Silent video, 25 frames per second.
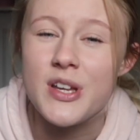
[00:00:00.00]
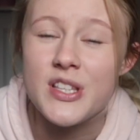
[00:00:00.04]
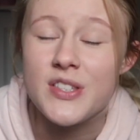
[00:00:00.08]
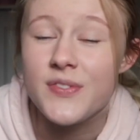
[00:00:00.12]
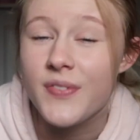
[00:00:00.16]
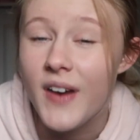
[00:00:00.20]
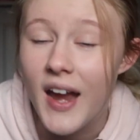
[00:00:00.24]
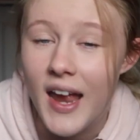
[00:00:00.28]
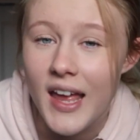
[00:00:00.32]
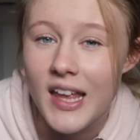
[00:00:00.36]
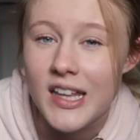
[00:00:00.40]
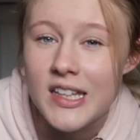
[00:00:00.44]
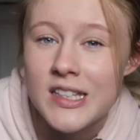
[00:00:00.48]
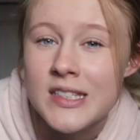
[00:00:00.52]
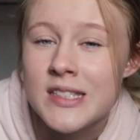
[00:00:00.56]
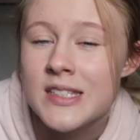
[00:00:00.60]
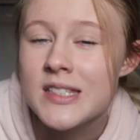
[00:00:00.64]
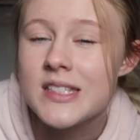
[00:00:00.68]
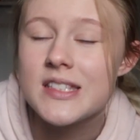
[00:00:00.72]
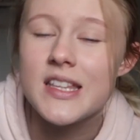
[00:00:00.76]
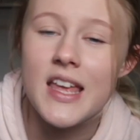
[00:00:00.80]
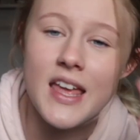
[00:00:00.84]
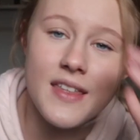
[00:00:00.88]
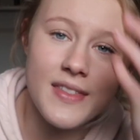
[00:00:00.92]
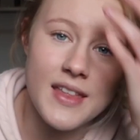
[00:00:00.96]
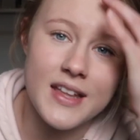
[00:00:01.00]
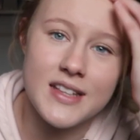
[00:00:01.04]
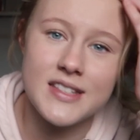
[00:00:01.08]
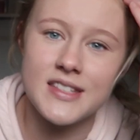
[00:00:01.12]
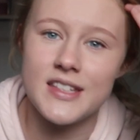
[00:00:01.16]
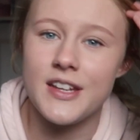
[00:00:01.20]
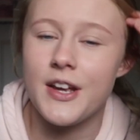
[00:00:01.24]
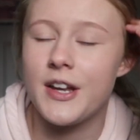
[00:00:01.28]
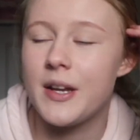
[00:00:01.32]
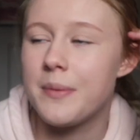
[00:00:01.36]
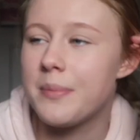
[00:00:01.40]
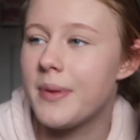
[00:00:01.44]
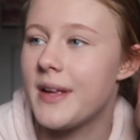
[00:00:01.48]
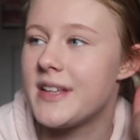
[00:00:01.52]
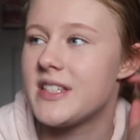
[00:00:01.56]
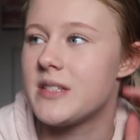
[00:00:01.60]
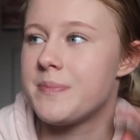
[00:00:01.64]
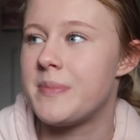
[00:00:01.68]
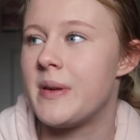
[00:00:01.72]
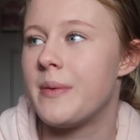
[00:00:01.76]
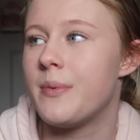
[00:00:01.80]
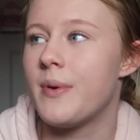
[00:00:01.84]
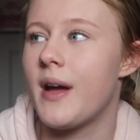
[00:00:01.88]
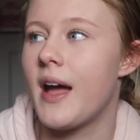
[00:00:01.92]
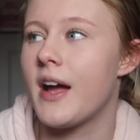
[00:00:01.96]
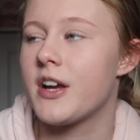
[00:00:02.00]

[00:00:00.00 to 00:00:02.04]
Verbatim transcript: most friends and that's the only place that people